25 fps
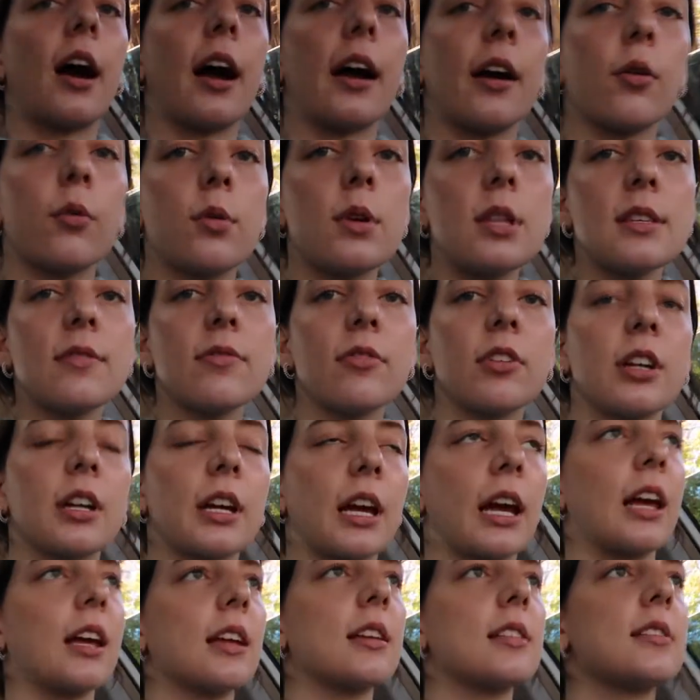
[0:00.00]
I always
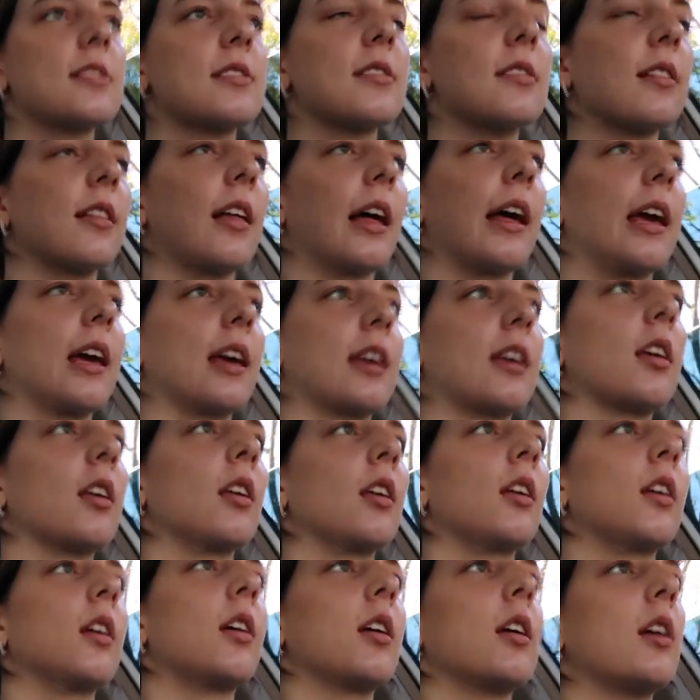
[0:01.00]
forget, like,
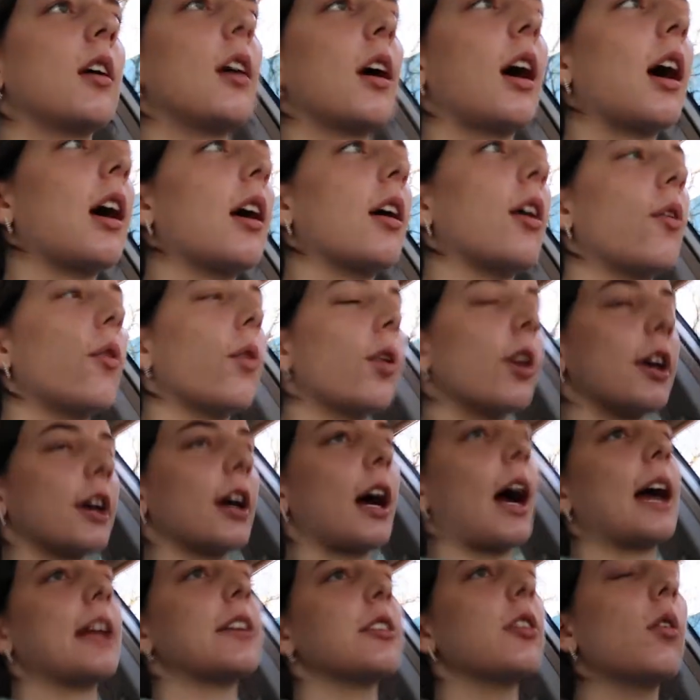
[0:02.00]
or
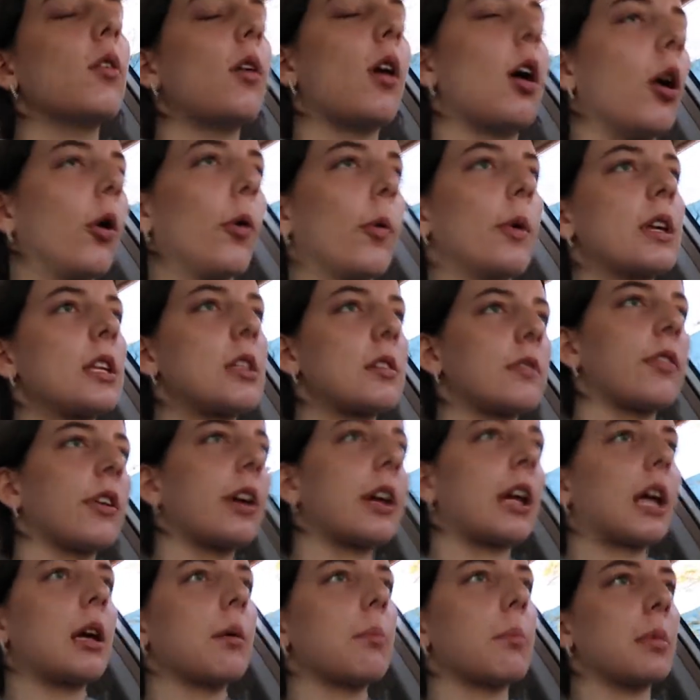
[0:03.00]
I don't always
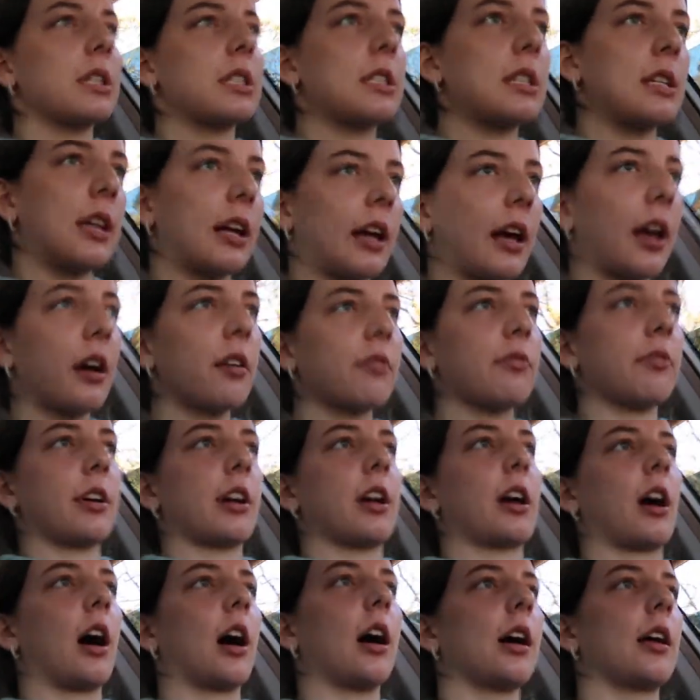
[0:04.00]
forget, but today I
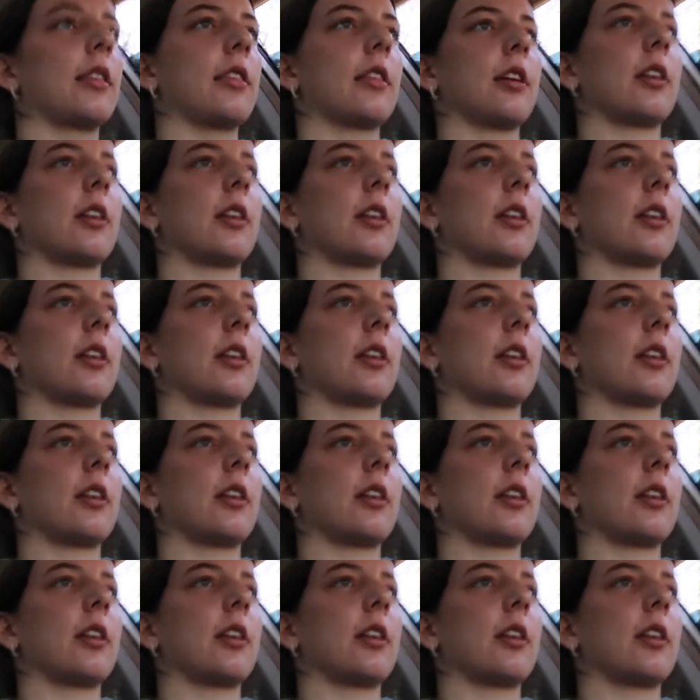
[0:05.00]
forgot.